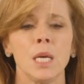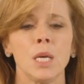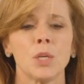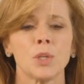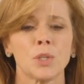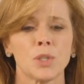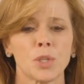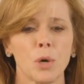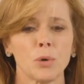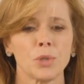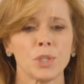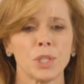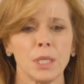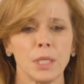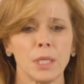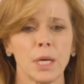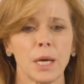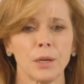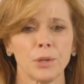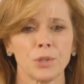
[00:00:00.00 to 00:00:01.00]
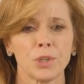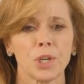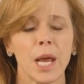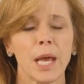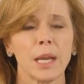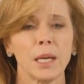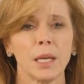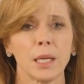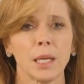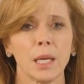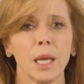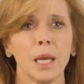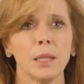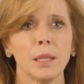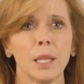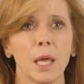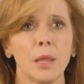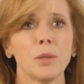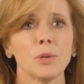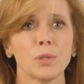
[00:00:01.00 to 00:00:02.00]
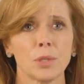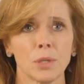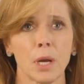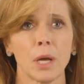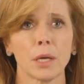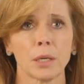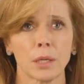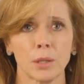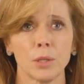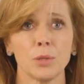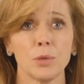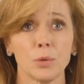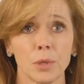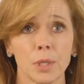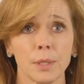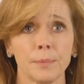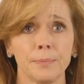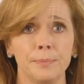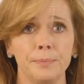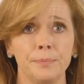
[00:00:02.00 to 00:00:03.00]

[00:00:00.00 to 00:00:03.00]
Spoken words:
So she and I are chatting, and then there's a knock at the door.